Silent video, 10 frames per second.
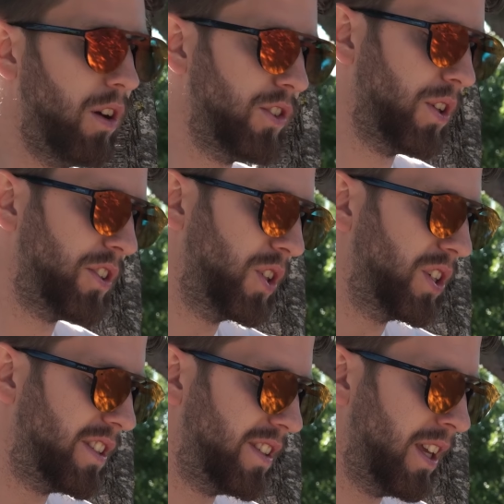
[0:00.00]
Also, as you
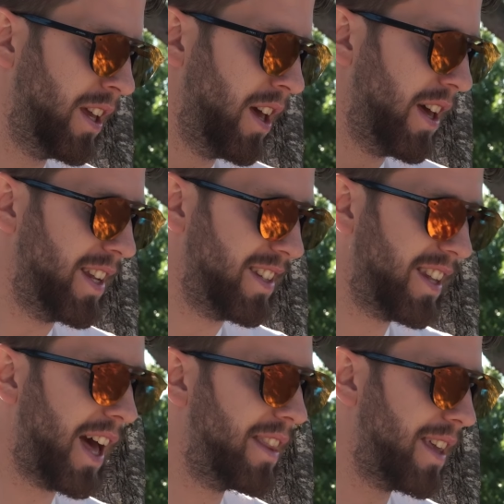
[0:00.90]
could see
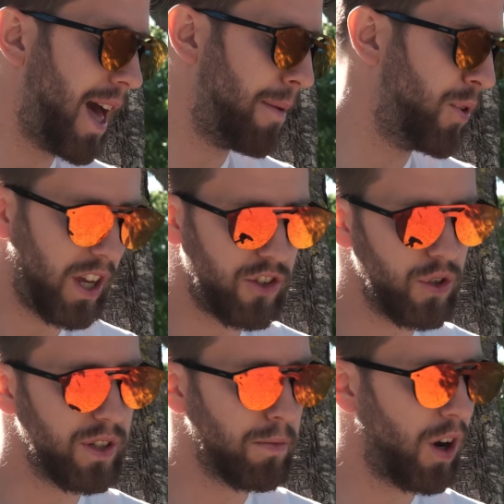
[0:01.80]
inside the app, you can
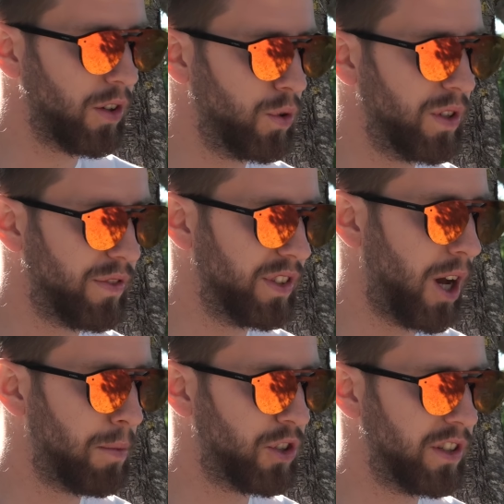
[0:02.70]
choose among two different
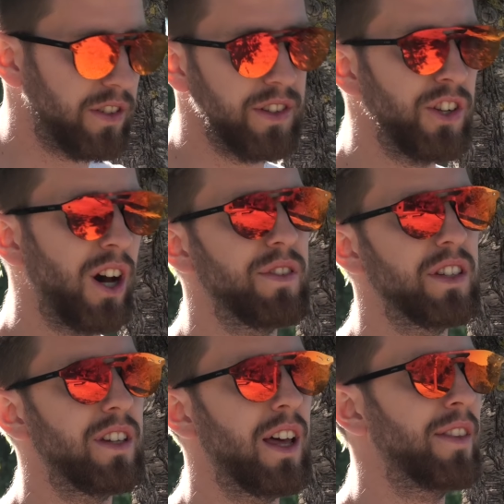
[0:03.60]
options, the
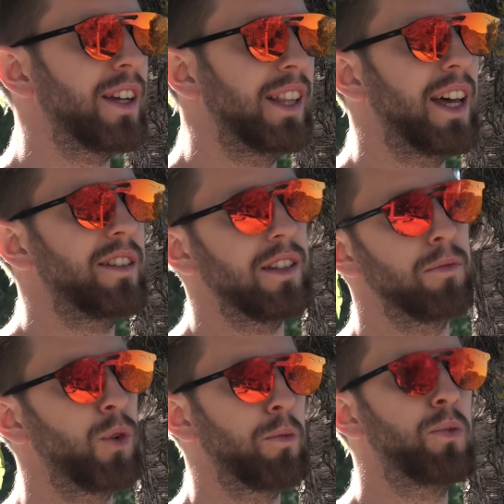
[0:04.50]
Novice and the Classic
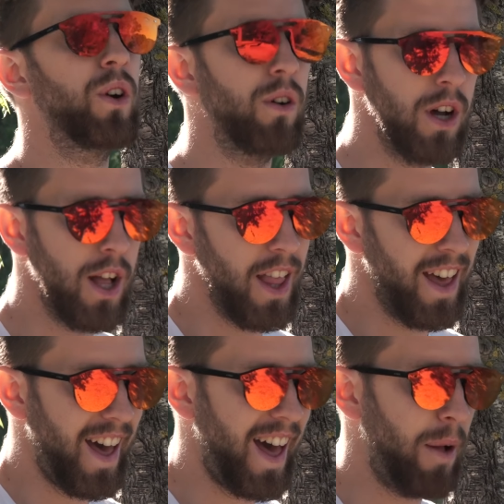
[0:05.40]
More Pro.
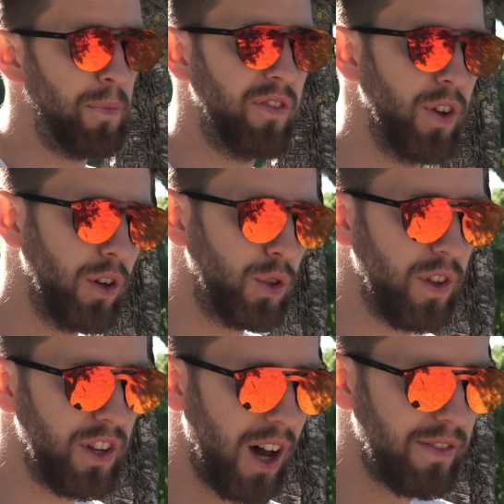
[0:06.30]
If you go to
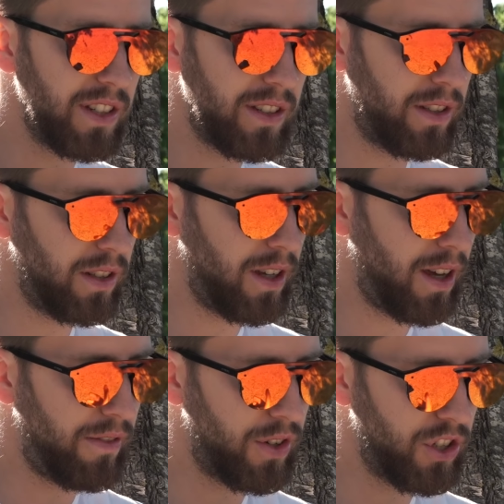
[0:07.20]
the Novice
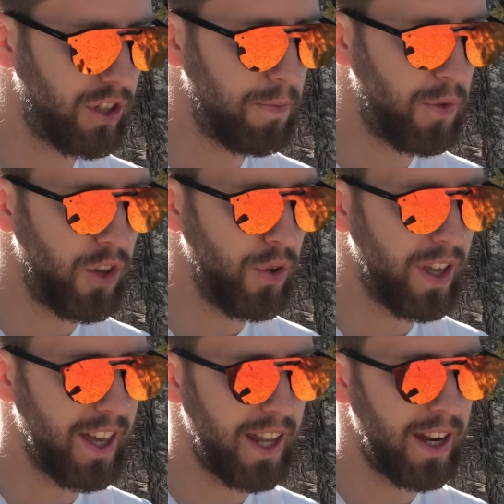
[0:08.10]
version, you
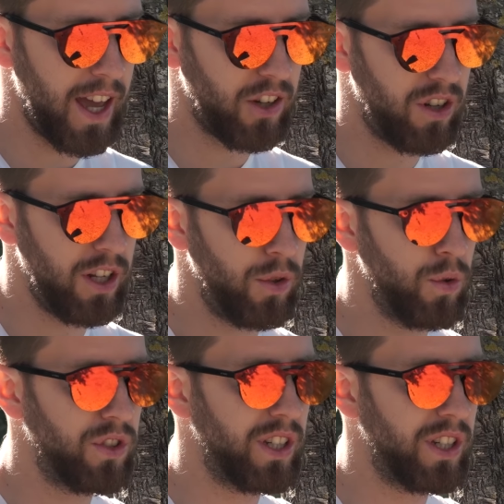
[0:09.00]
can actually do